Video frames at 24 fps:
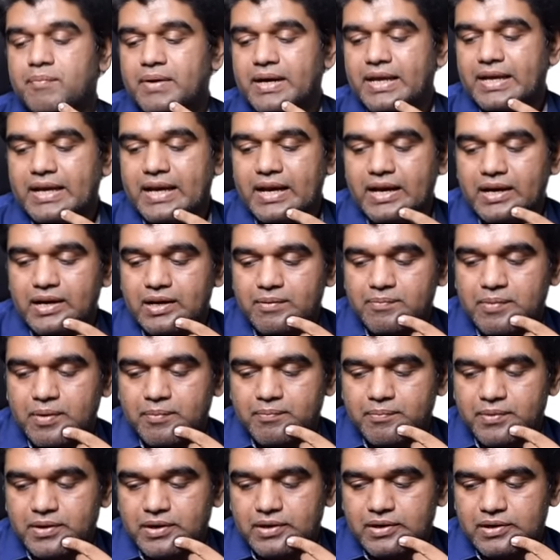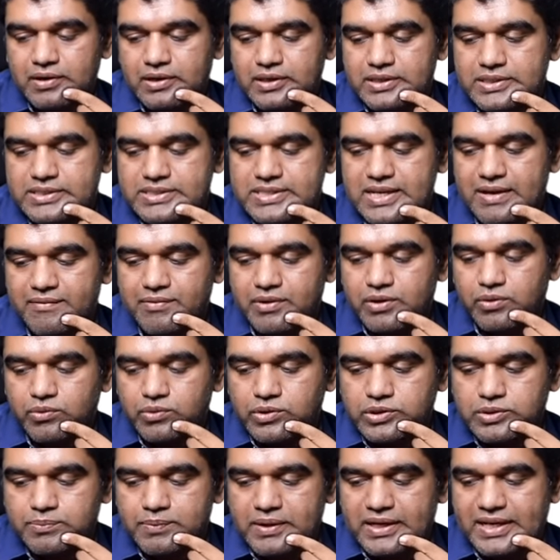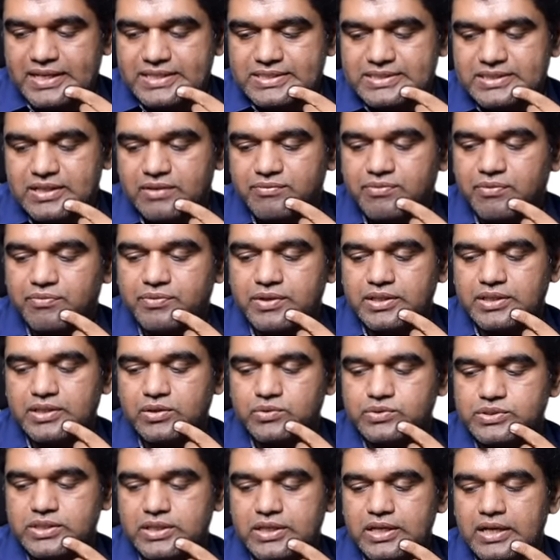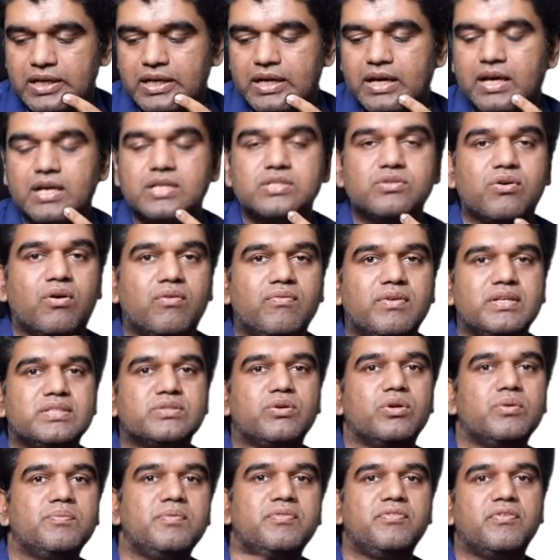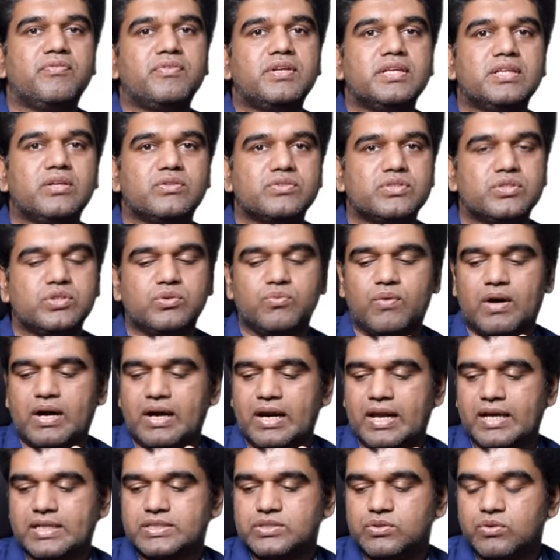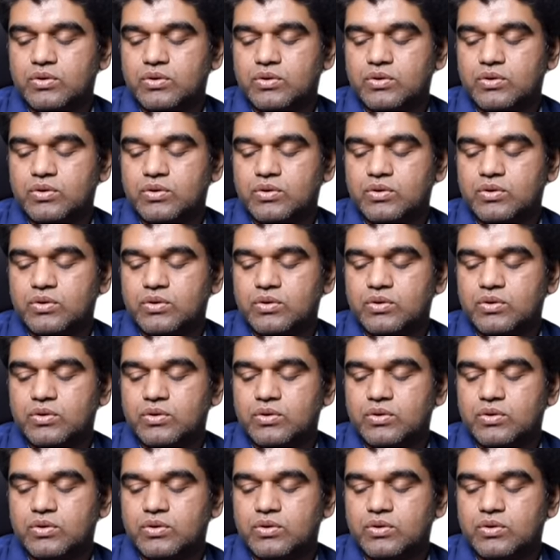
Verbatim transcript: But again, remember, it is never going to be less than 50,000. It is always going to be 50,000 to 1 lakh.